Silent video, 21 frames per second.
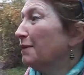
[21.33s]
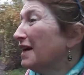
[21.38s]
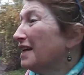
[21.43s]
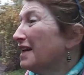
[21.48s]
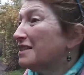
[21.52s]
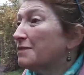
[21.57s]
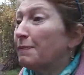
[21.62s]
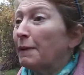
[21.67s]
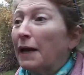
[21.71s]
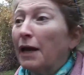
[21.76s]

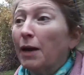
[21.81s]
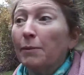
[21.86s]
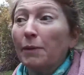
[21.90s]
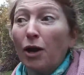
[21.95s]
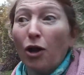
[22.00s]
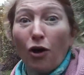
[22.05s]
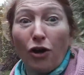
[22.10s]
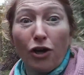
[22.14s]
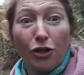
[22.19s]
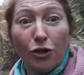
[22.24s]
It's become a
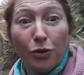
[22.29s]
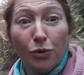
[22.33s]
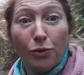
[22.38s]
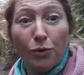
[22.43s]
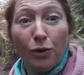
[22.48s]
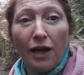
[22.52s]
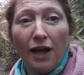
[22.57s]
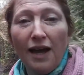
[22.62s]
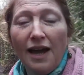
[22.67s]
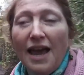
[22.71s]
lot
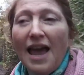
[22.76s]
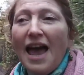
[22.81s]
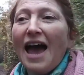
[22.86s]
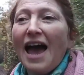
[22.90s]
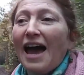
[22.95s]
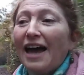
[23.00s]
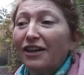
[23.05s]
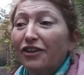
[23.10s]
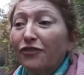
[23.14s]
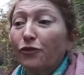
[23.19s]
cooler
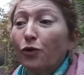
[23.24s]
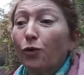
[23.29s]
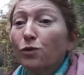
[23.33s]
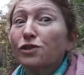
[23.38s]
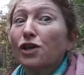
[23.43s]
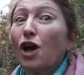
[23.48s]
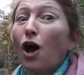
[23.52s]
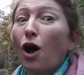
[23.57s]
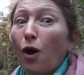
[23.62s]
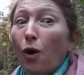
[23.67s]
and, of course,
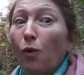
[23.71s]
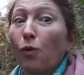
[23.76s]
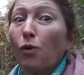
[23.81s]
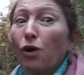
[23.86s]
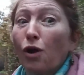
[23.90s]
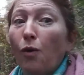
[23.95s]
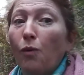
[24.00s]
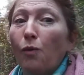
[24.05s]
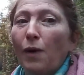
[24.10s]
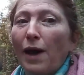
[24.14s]
a whole
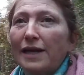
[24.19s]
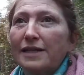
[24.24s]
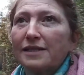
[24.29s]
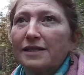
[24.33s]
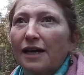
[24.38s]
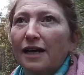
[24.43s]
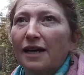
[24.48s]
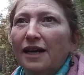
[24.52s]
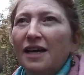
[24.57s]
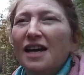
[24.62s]
lot
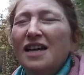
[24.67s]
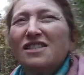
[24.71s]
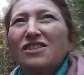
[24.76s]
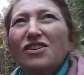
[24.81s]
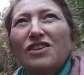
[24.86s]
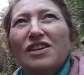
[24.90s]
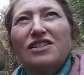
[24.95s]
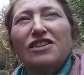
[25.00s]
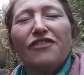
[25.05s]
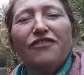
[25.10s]
wetter. So
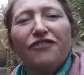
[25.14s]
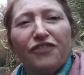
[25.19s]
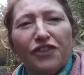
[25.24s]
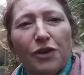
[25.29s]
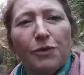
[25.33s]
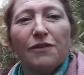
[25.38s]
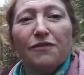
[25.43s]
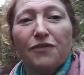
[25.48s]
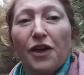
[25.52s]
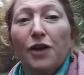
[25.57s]
there's a
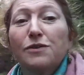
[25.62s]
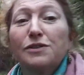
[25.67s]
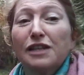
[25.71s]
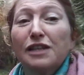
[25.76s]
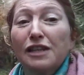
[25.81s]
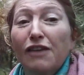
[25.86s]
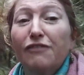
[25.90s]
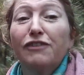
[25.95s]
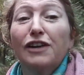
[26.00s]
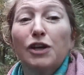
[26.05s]
few of those
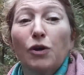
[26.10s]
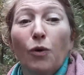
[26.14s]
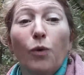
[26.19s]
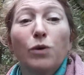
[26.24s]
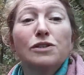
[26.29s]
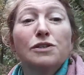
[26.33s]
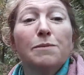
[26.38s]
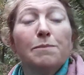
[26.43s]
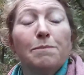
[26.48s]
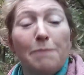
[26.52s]
lovely
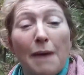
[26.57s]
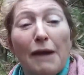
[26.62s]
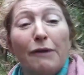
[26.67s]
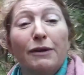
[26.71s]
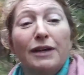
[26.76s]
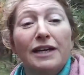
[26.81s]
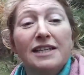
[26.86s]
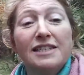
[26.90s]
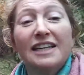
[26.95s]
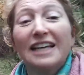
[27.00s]
autumn
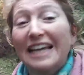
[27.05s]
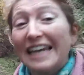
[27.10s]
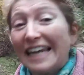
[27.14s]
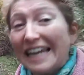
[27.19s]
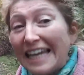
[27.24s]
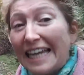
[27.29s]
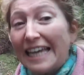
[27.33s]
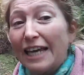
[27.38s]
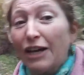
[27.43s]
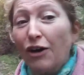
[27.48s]
berries
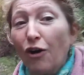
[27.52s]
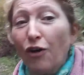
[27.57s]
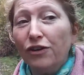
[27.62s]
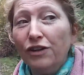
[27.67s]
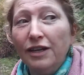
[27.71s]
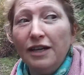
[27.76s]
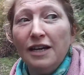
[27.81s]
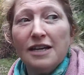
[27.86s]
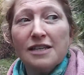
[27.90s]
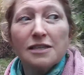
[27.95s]
clinging on,
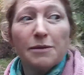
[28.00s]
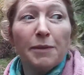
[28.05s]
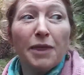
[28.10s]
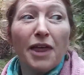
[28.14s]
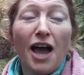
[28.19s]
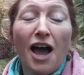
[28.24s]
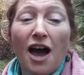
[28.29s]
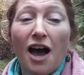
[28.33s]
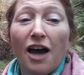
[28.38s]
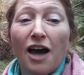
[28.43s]
some of the
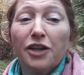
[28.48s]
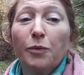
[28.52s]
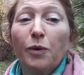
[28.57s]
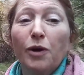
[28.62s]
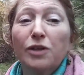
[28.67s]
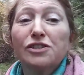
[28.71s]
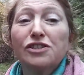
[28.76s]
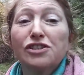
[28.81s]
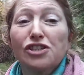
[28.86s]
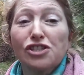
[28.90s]
harder
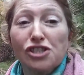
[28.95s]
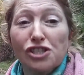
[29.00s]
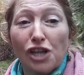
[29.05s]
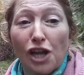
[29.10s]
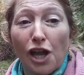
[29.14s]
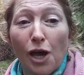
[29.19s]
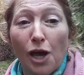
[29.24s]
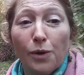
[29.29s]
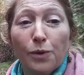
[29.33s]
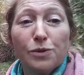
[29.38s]
ones, the
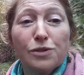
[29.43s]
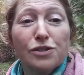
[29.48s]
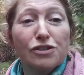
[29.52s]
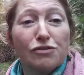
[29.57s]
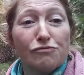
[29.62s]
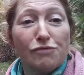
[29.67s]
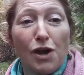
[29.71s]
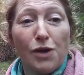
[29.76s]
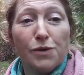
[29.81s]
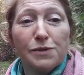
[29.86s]
sloes, the
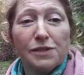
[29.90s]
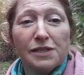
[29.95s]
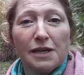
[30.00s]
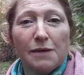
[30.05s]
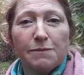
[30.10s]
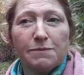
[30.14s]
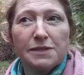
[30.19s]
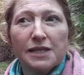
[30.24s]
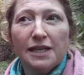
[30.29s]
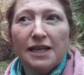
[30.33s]

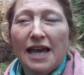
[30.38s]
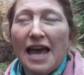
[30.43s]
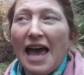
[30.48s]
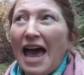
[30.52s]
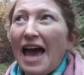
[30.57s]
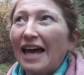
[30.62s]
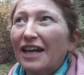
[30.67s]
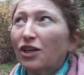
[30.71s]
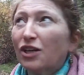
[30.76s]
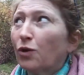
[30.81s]
rosehips,
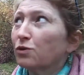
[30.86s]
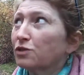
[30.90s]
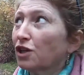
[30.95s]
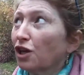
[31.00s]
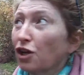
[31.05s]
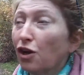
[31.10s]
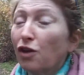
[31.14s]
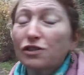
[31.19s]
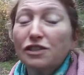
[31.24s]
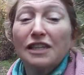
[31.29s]
and, of course, a
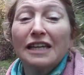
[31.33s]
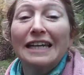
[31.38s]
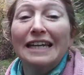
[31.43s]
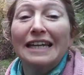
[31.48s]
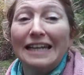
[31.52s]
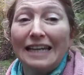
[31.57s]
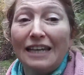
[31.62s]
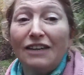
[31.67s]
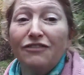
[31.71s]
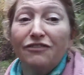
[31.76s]
lot of the
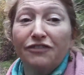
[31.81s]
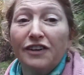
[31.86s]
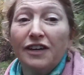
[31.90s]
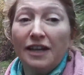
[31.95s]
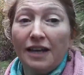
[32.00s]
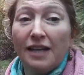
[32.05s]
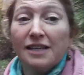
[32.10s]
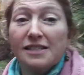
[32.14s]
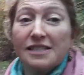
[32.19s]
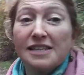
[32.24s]
leaf
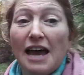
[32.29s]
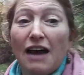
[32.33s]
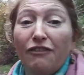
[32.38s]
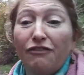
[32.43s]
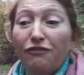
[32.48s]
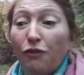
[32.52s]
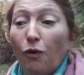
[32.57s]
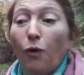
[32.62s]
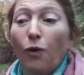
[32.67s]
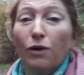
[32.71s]
has now
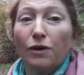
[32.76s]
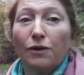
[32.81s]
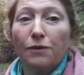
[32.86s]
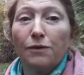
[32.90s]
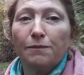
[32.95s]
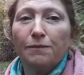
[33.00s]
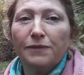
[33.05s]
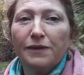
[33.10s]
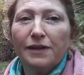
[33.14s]
fallen.